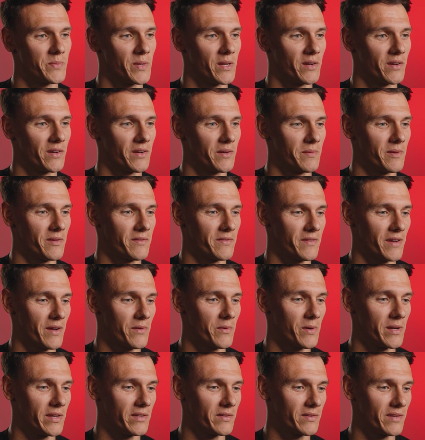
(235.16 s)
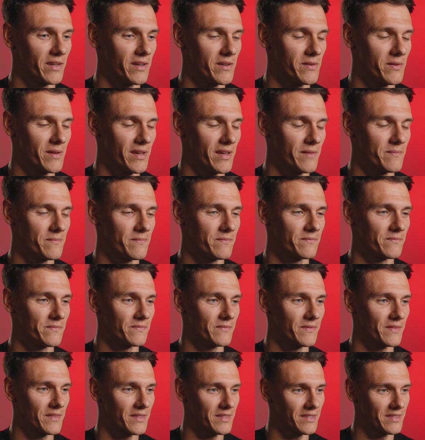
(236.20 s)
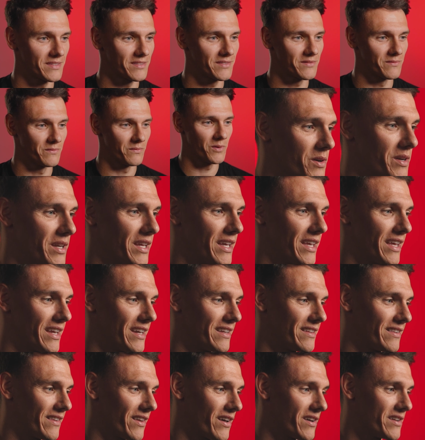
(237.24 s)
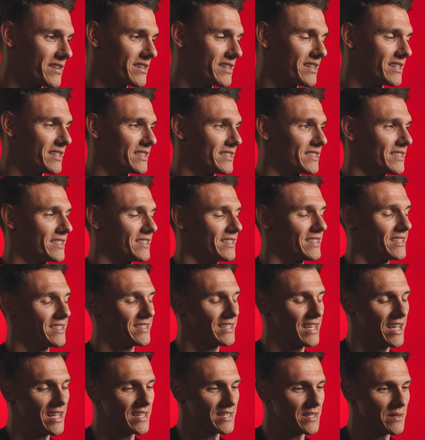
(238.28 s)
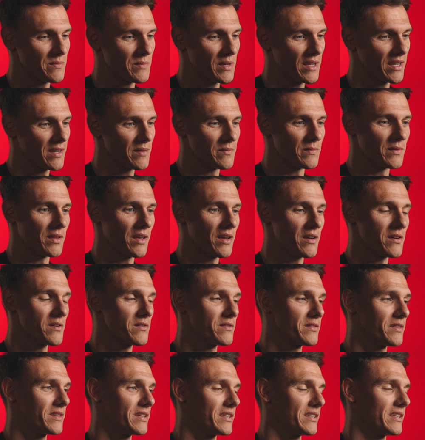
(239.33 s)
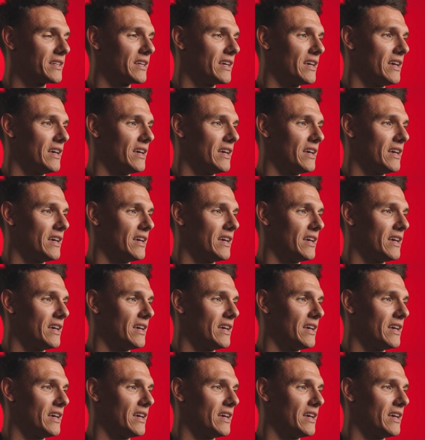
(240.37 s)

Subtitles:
been on to me for a while now, wanting to get it done. He's asking me to come down.